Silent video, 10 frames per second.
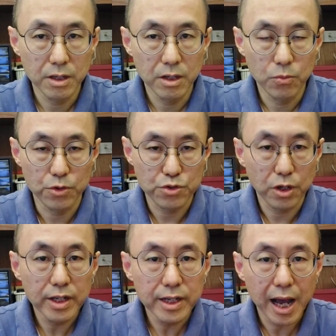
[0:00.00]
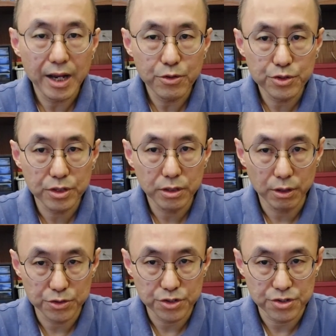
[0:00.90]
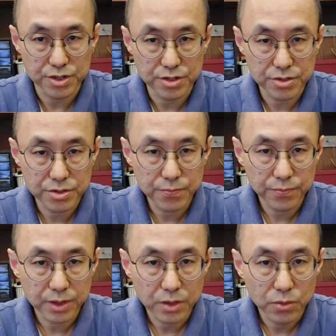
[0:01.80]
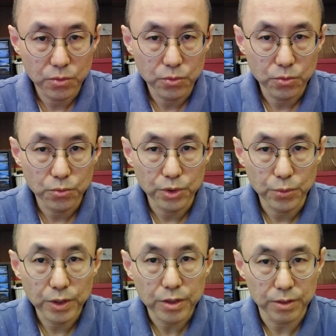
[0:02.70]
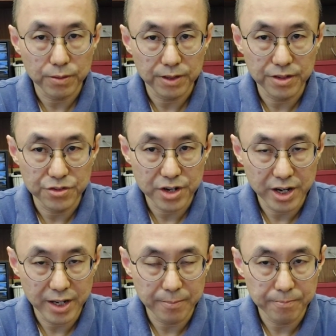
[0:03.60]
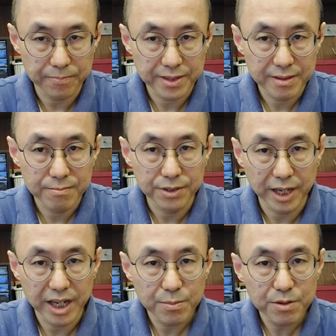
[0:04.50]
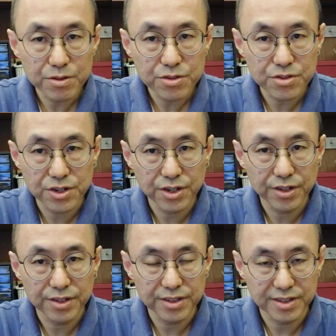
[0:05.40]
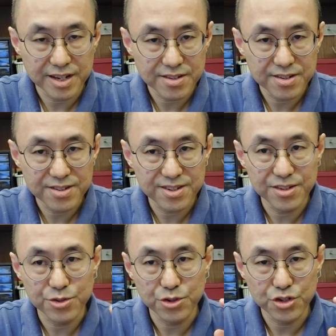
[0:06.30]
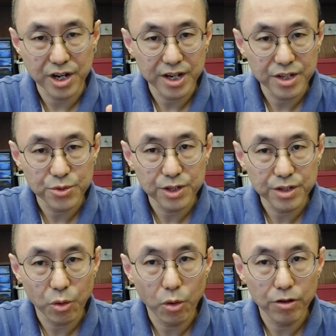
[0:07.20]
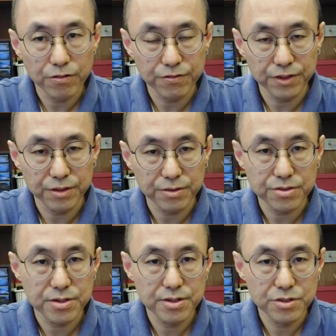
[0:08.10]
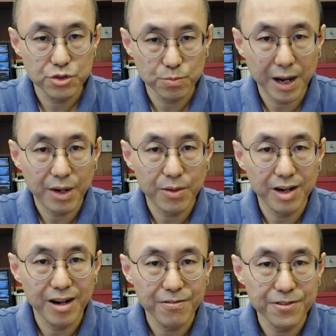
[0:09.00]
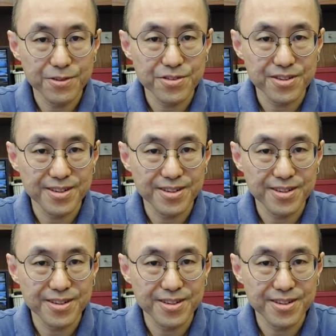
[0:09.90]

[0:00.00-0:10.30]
With solid hydrogen logistics, we will, in time, be able to turn deserts into giant green oil fields to power our future.